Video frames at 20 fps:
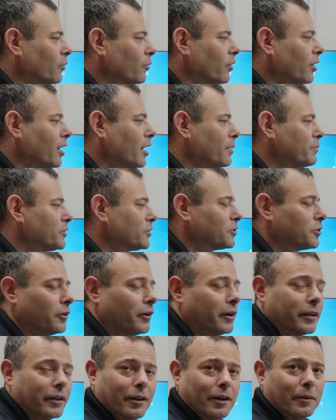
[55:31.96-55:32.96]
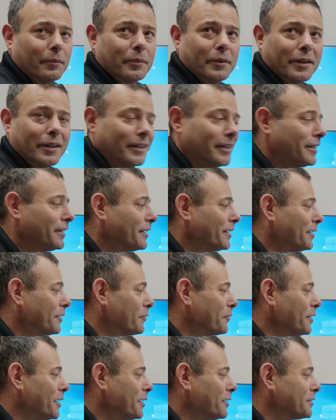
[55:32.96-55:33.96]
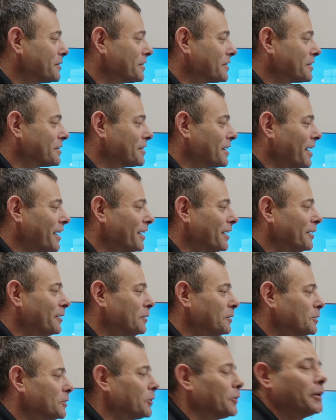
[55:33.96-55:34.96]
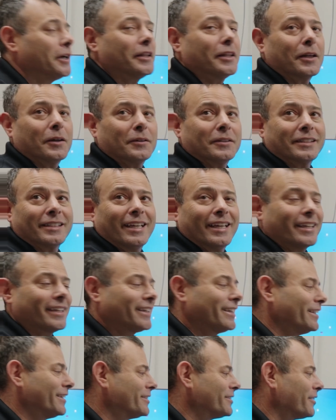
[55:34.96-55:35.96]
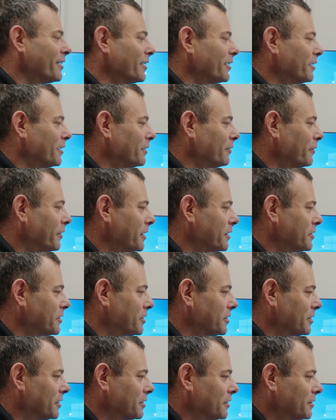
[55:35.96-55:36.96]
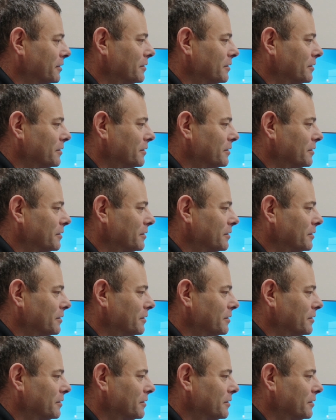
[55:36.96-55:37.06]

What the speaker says: Rob's Toy Company unveils exciting new toy that will take kids on an adventure.